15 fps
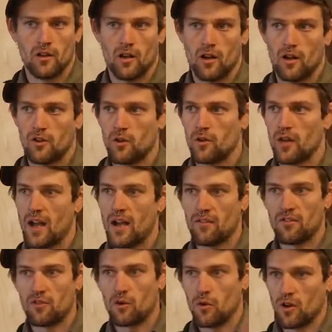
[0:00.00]
2.5
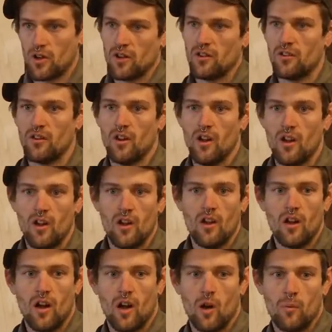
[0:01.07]
stories,
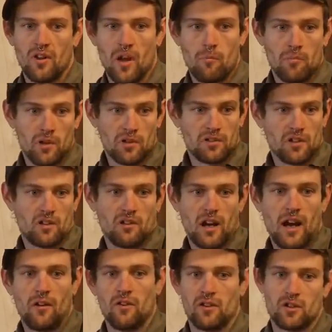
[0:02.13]
and they built it
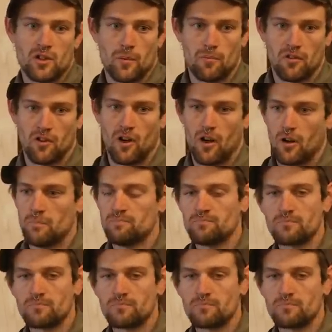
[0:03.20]
around the ship saw.